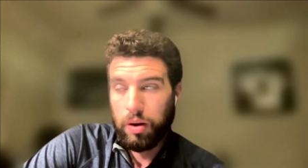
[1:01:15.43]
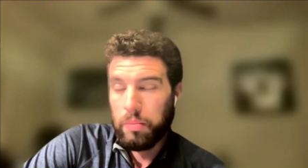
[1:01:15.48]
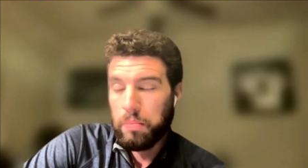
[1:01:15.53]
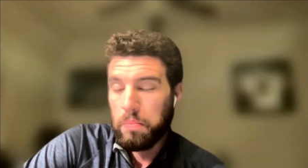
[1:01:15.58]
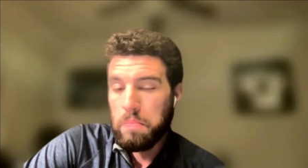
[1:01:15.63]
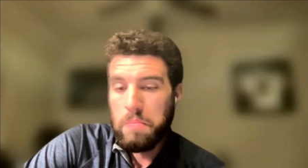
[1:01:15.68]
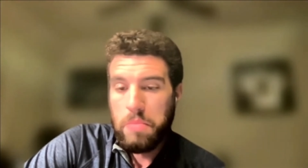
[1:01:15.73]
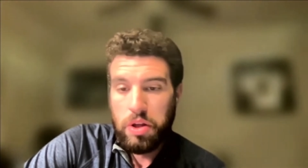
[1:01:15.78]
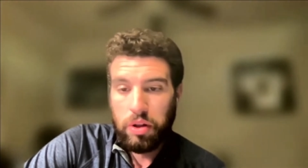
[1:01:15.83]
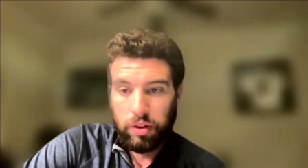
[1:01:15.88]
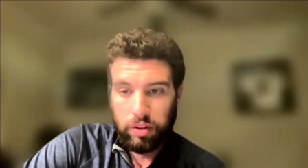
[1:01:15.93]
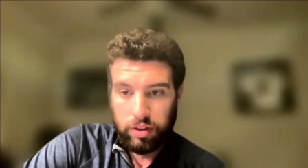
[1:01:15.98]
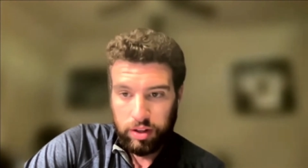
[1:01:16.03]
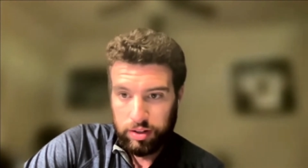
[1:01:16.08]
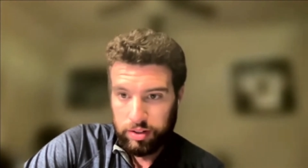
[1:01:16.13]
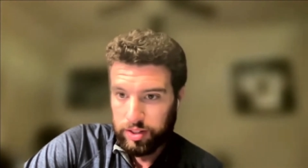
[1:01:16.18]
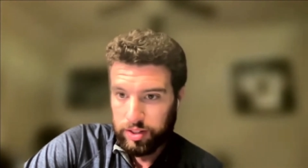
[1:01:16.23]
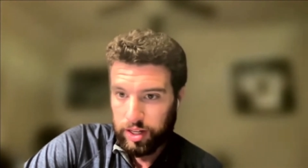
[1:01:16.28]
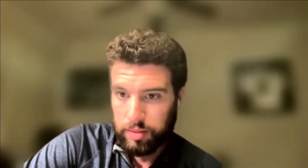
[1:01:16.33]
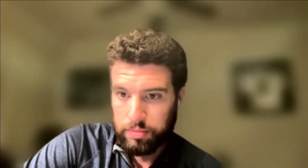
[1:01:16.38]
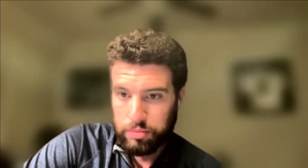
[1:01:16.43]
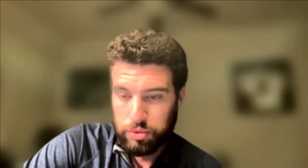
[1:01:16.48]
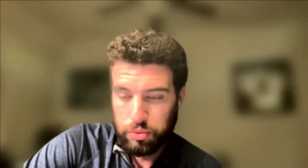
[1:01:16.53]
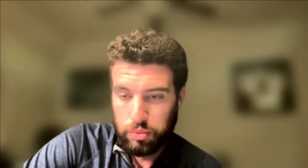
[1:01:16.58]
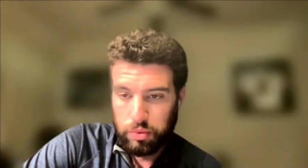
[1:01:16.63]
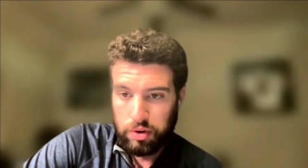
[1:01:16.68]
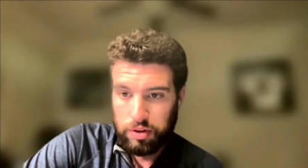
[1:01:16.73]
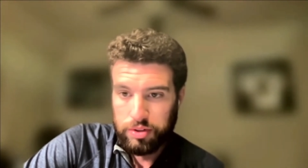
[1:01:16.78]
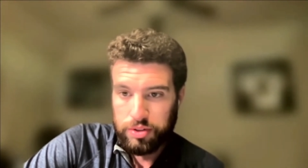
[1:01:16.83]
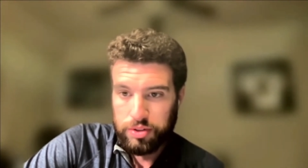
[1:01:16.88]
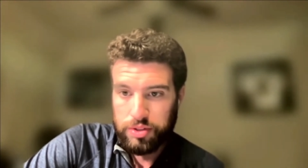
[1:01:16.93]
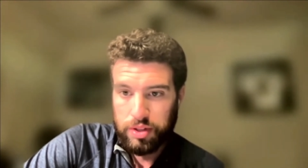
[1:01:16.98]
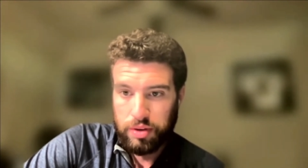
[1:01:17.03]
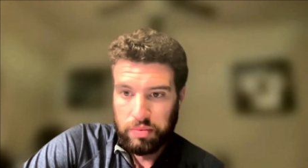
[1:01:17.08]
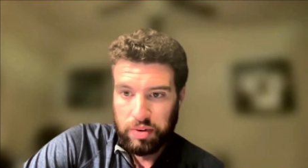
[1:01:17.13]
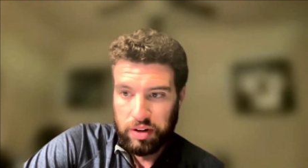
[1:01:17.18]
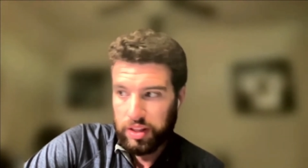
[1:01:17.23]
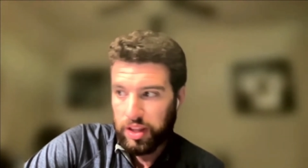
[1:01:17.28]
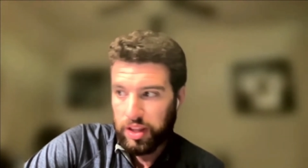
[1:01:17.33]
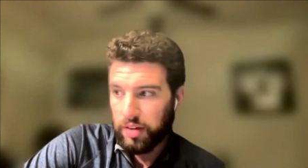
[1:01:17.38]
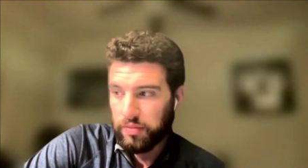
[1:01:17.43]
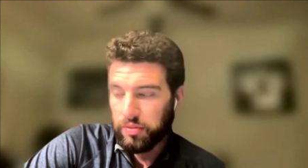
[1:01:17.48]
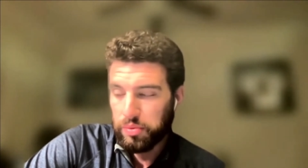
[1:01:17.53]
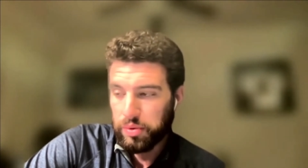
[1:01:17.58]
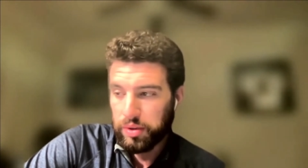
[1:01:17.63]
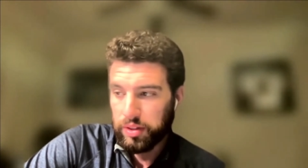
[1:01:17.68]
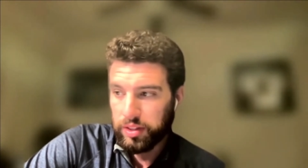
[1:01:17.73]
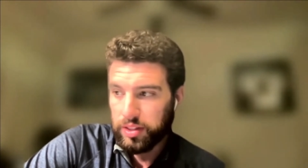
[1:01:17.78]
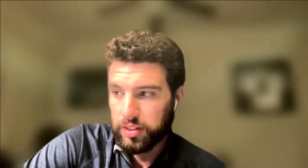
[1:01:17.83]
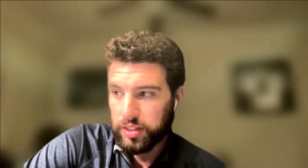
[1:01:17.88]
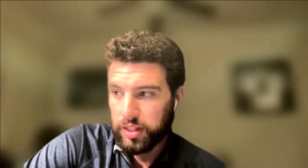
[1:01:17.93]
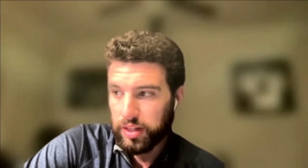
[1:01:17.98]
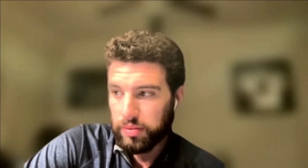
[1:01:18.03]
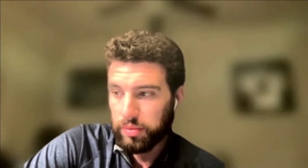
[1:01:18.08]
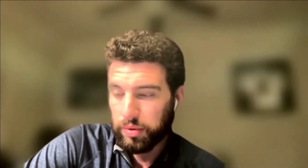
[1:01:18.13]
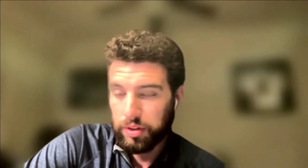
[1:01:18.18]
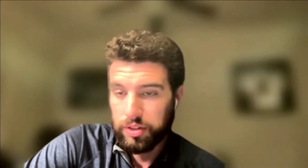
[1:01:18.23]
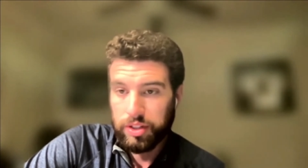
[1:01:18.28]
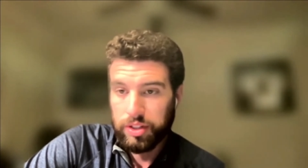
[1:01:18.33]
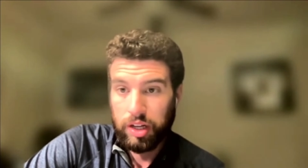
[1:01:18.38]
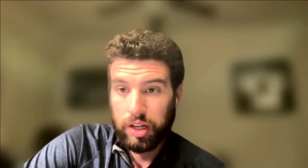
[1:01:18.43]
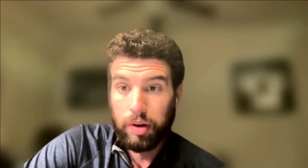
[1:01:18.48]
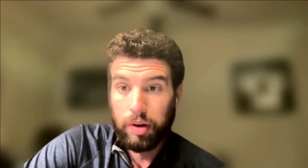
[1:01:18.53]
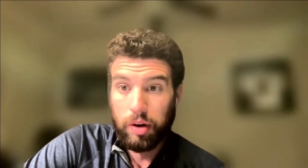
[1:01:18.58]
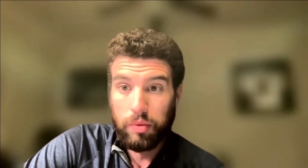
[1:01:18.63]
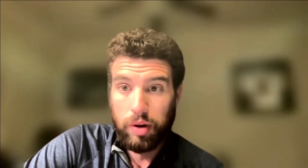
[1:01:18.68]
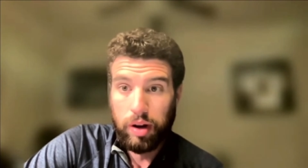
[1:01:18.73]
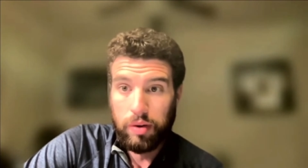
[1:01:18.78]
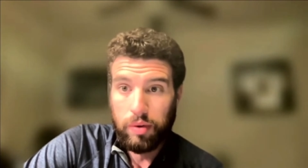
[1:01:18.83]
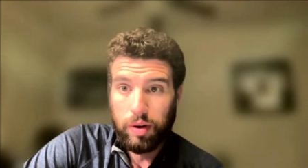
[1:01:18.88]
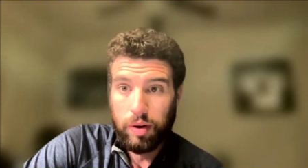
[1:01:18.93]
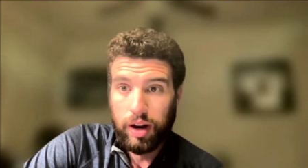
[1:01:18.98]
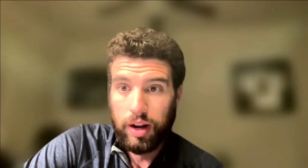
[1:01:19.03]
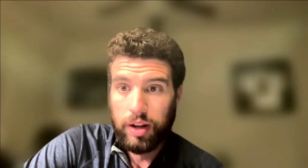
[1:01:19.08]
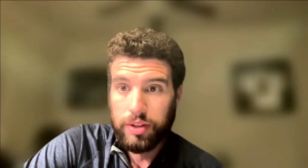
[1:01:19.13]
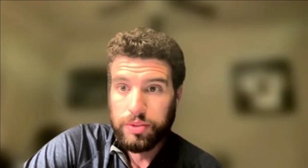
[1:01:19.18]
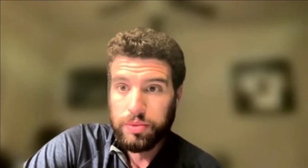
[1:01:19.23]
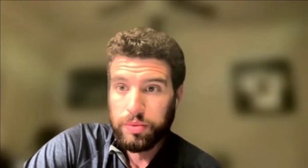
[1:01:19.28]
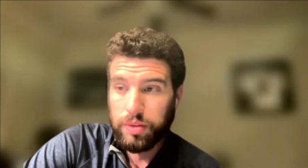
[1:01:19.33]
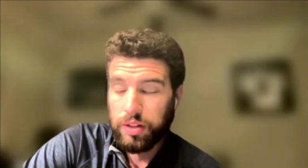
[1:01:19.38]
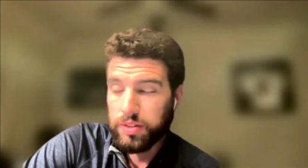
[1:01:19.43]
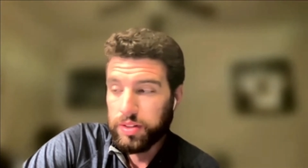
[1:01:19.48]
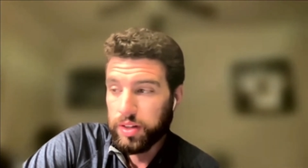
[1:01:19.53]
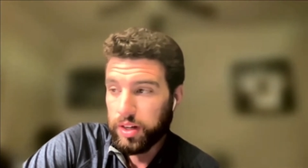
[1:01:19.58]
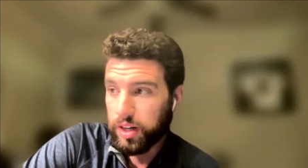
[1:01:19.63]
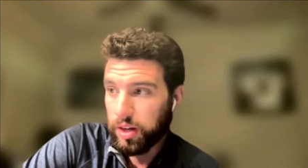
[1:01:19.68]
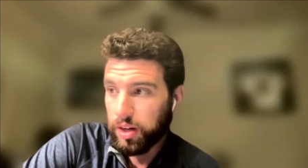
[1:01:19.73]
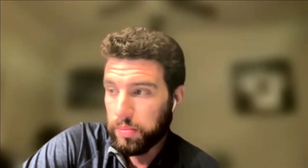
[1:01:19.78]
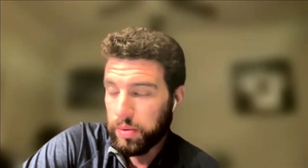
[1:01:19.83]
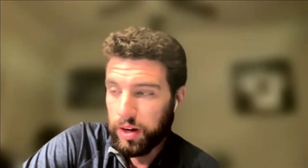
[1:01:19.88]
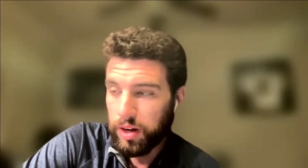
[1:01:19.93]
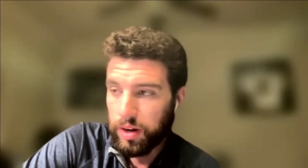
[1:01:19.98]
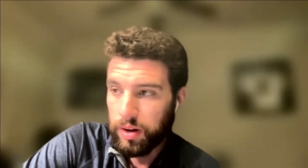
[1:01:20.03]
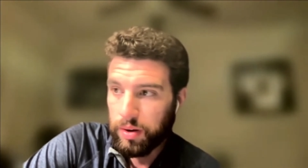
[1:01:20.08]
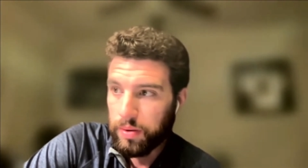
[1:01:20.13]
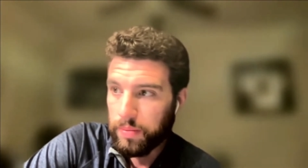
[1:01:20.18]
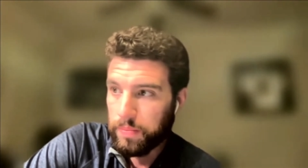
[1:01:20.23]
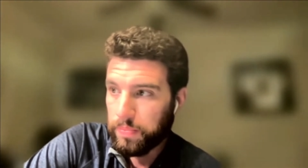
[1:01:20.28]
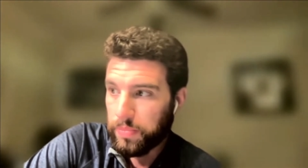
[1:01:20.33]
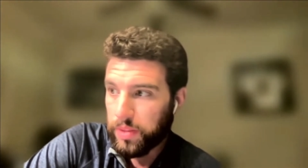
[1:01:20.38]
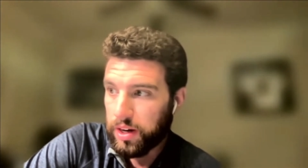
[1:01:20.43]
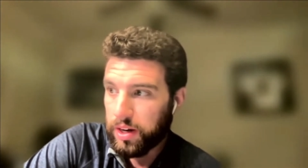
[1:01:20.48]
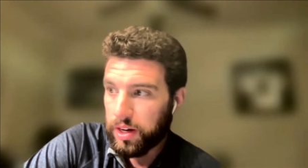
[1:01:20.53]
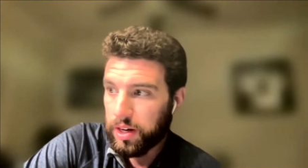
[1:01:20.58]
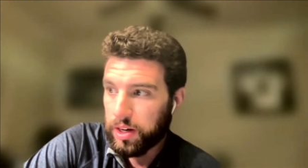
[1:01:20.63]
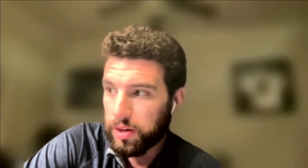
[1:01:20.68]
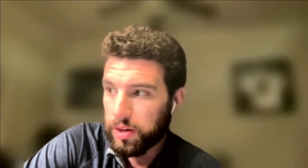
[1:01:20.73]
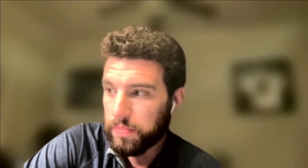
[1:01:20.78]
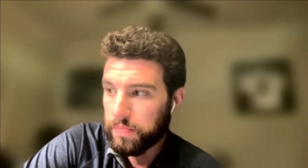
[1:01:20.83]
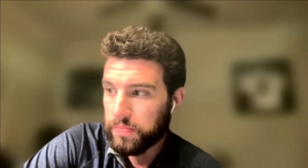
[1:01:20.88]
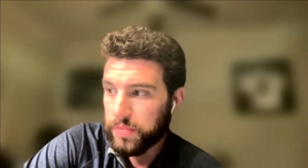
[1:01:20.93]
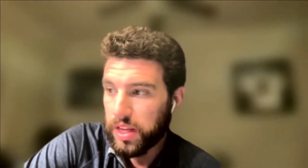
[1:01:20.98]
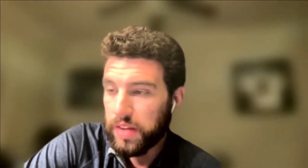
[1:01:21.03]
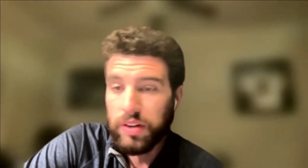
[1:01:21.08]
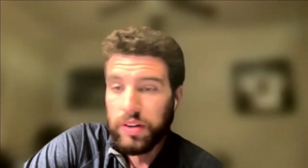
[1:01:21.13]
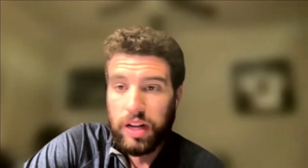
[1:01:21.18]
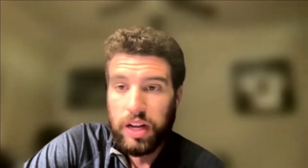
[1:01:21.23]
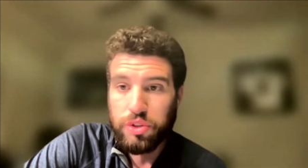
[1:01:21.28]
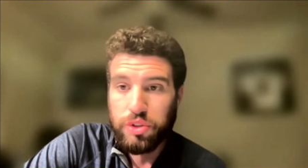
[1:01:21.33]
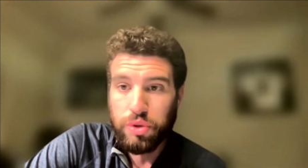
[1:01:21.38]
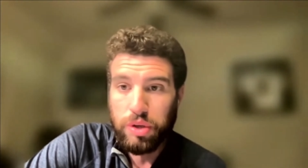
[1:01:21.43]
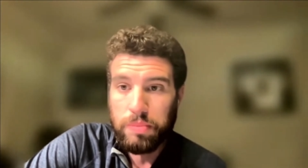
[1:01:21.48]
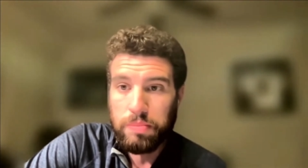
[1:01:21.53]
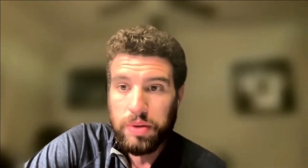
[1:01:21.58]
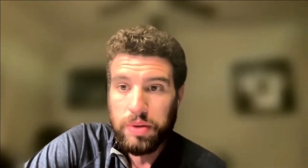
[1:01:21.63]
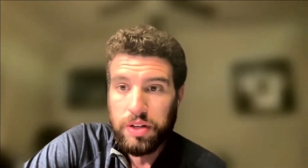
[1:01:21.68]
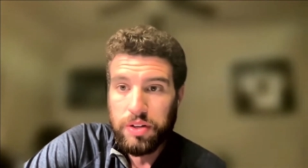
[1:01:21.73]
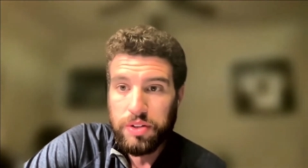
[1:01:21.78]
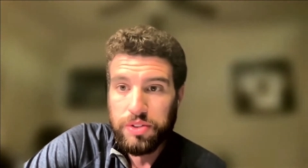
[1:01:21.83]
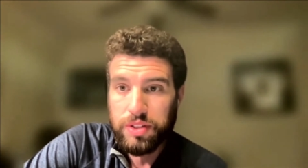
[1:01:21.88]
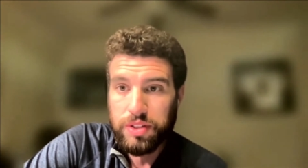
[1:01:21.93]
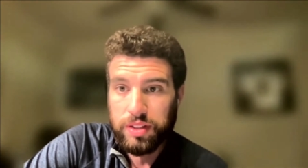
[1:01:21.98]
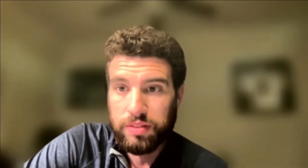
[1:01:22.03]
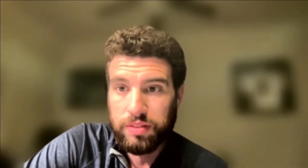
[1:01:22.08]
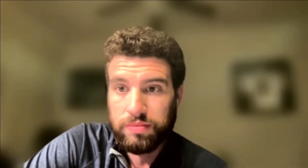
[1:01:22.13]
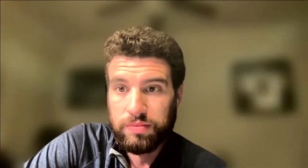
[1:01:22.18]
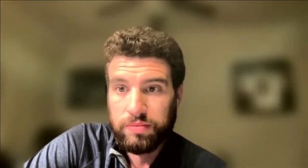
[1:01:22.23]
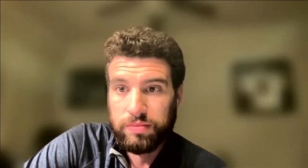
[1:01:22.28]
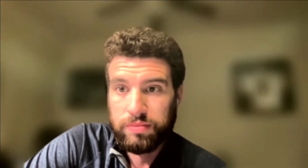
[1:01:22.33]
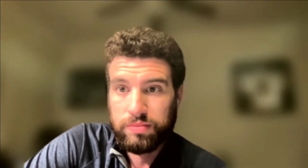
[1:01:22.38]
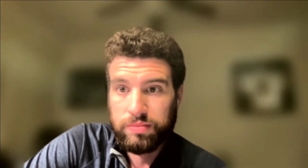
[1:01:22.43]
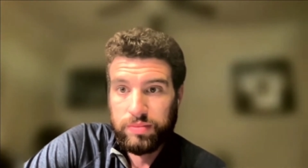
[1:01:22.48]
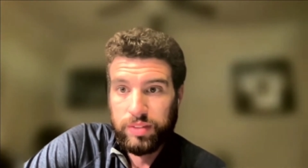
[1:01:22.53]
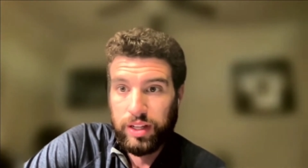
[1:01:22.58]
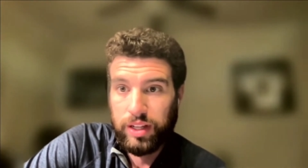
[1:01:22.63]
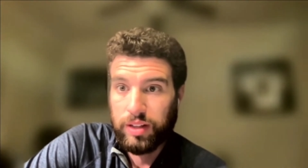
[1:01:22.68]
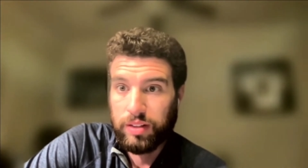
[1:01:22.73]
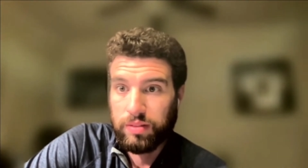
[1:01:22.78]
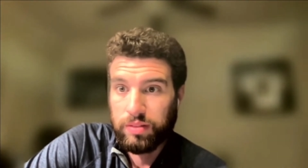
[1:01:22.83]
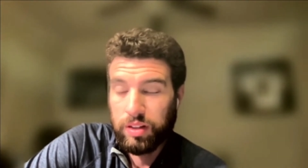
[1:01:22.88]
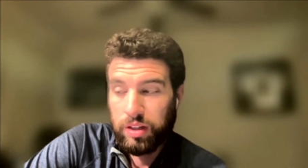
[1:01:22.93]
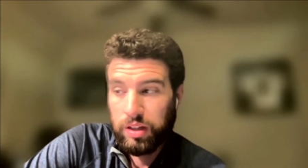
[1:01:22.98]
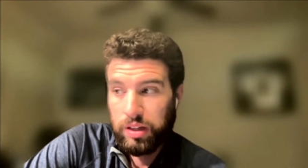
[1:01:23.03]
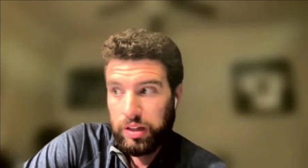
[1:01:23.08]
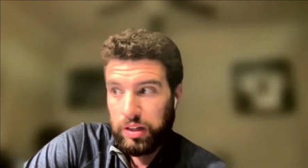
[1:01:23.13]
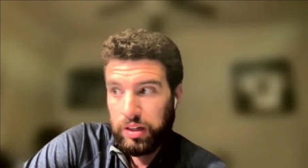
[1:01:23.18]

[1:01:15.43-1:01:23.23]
a million times worse than what Calvin Ridley did. And when you talk about Ray Rice, when you talk about even Adrian Peterson, like